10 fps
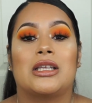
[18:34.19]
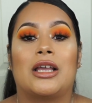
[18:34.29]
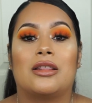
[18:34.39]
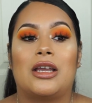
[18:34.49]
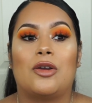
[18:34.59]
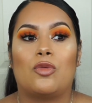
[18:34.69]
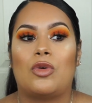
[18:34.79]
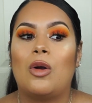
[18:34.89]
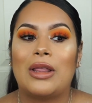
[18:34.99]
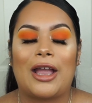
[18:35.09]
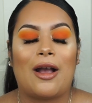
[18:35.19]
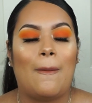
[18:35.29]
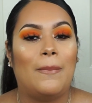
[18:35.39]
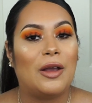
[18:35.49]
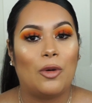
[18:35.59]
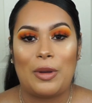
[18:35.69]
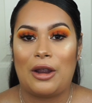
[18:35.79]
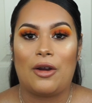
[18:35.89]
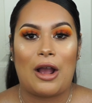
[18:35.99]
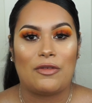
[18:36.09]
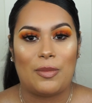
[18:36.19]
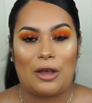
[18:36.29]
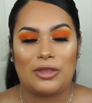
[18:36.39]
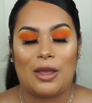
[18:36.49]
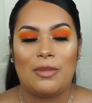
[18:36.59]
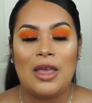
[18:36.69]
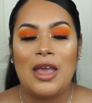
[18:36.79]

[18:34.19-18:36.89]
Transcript: Like they wrote like a big old paragraph about them,